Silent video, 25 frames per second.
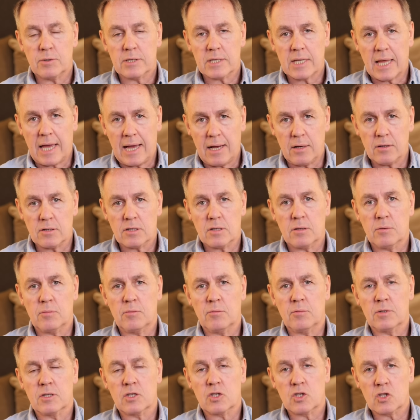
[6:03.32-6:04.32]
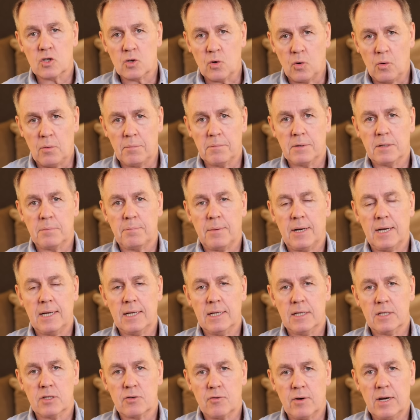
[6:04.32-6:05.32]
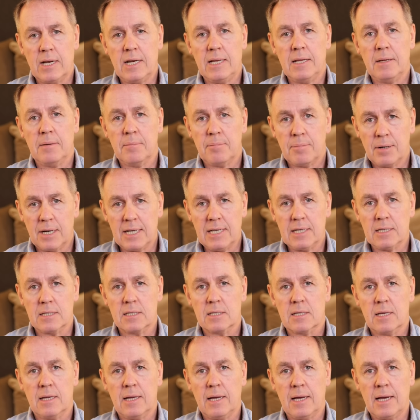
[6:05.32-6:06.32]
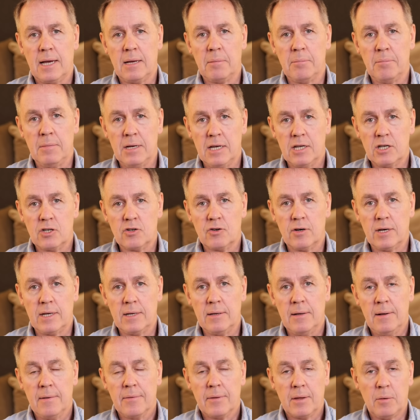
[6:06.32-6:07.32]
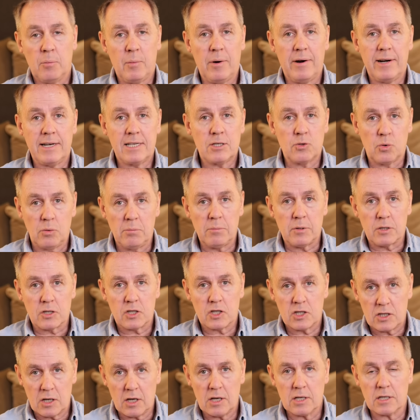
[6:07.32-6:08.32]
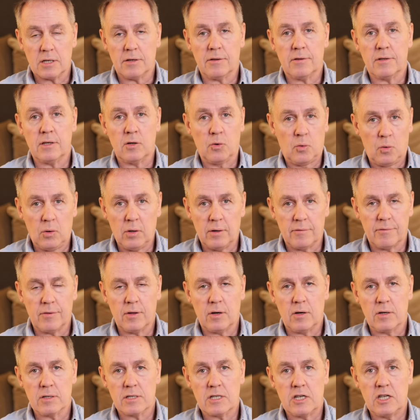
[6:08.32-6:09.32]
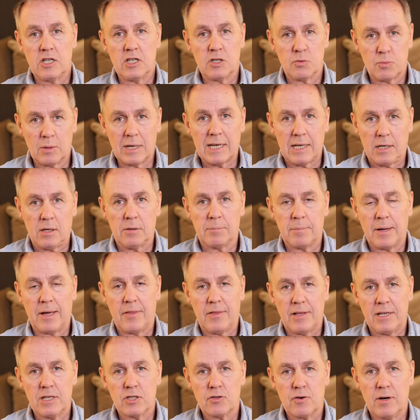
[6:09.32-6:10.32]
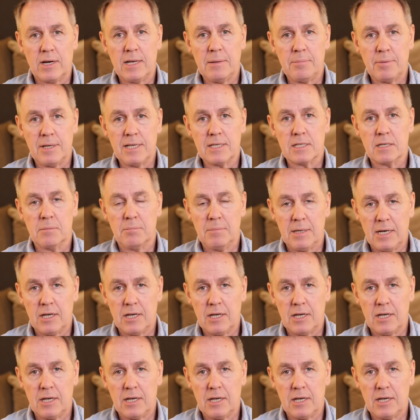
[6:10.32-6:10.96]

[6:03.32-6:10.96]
was the house that was stormed by Israeli police and military, and where it is almost certain that all of the hostages were killed by the Israeli police and